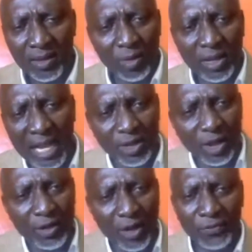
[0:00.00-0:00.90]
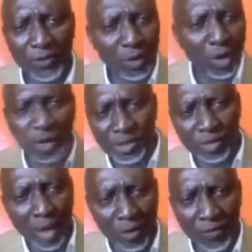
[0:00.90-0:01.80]
Look at your north. Gold
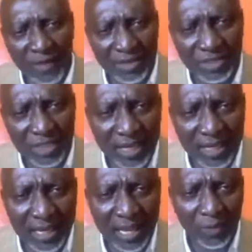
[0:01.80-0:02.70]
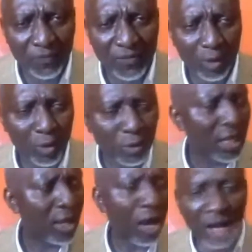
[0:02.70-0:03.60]
is all over in alluvial gold,
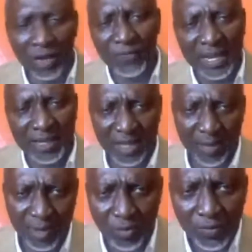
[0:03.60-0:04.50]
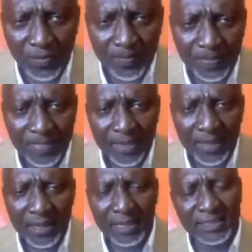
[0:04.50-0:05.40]
all over in Cameroon.
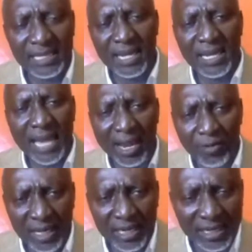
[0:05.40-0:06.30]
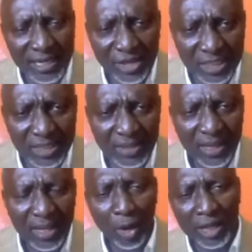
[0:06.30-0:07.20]
Is there any agric nation
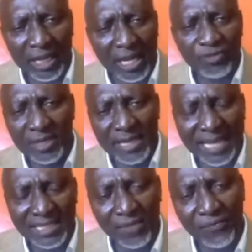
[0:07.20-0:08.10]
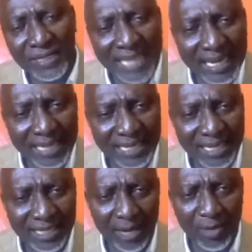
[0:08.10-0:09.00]
or a country that has a fertile land
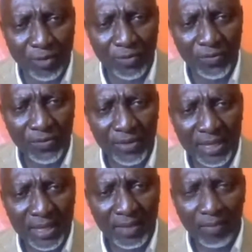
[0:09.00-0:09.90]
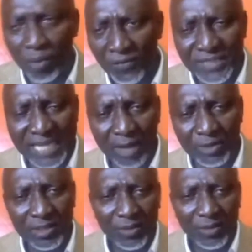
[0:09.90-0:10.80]
than Cameroon? Both
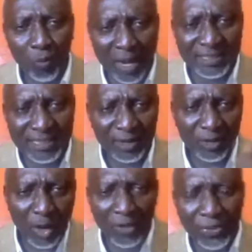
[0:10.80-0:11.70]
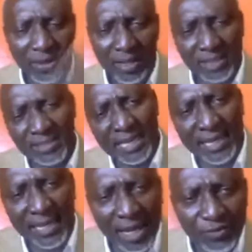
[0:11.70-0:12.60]
south, west, north. Is there
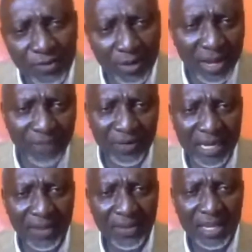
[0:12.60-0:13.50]
any country on Africa?